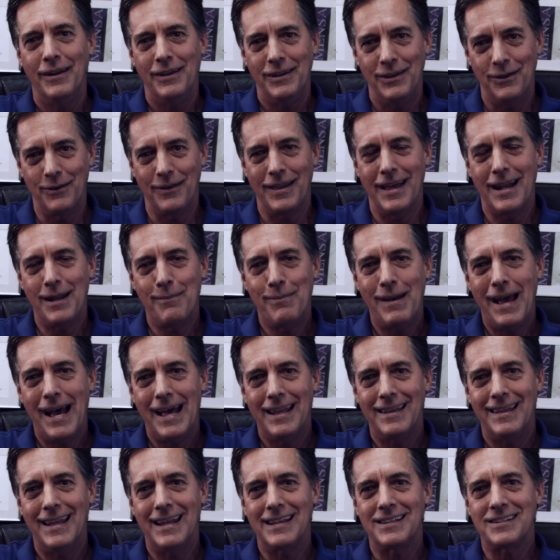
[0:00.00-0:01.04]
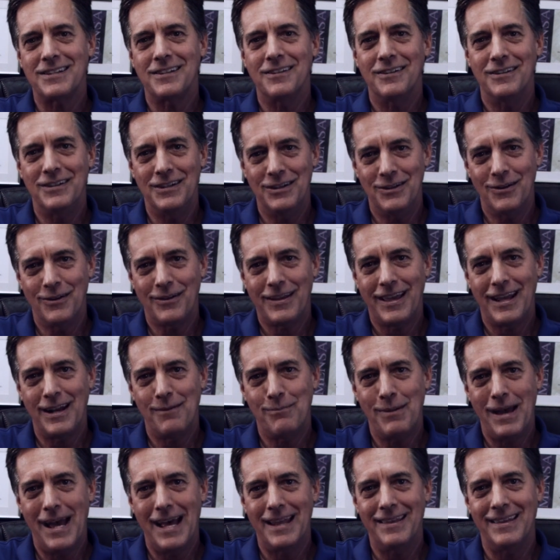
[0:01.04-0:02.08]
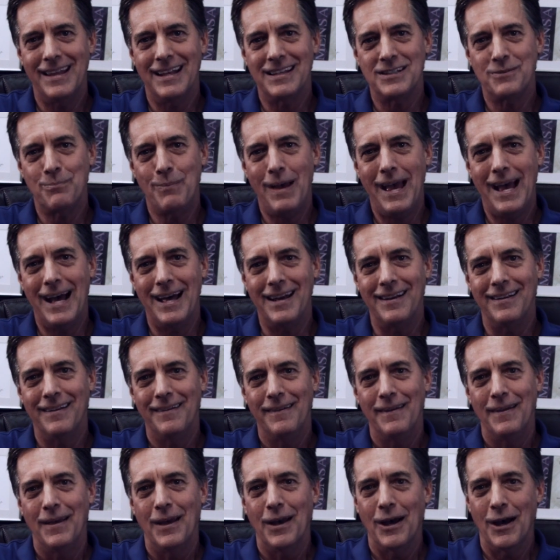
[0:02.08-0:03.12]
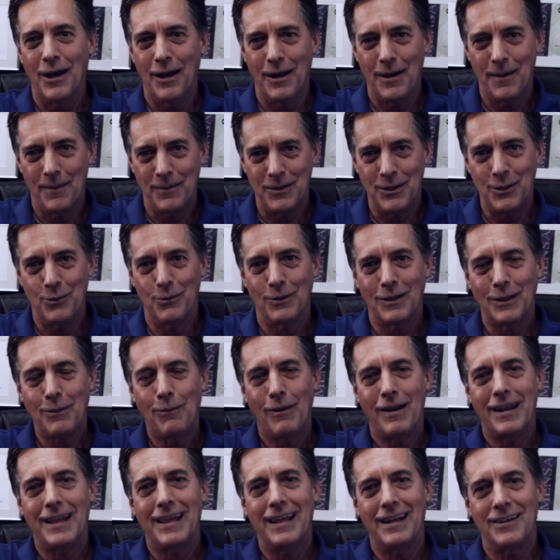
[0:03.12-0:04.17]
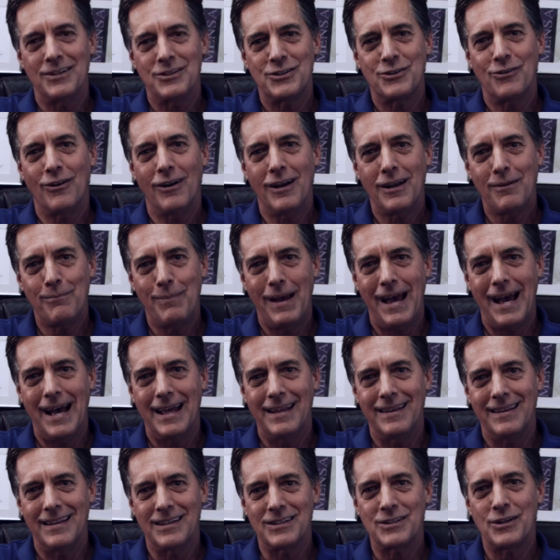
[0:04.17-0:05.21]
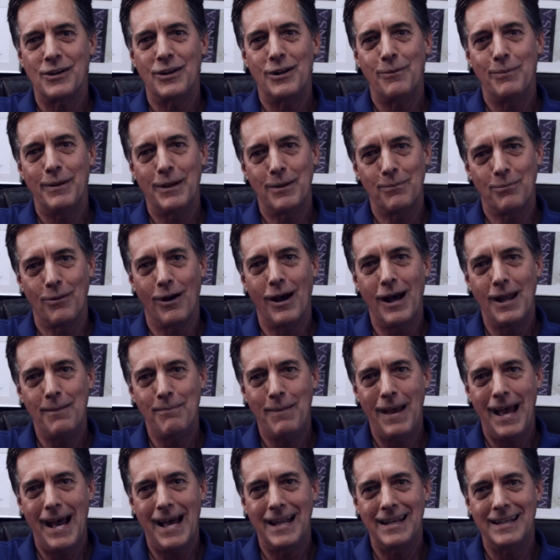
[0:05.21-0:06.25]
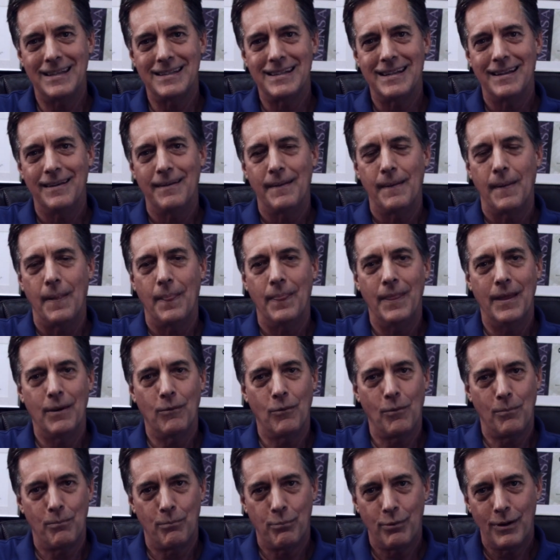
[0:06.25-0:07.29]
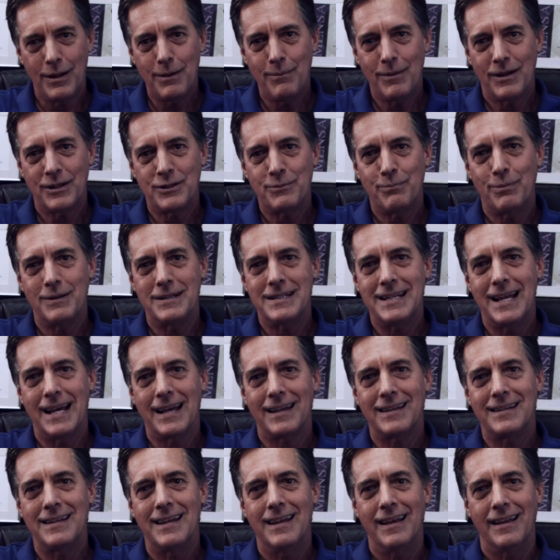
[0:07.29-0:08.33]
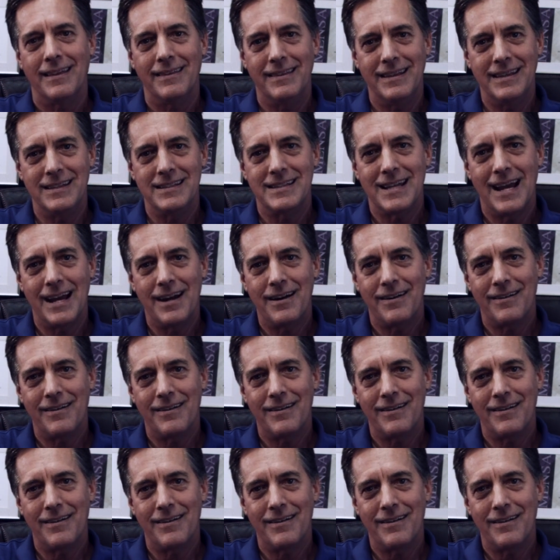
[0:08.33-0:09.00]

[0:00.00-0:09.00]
you get a patent that's good, you don't get a patent that's bad. You really want to get a strong patent that's going to be a broad patent that will pretty much protect the entire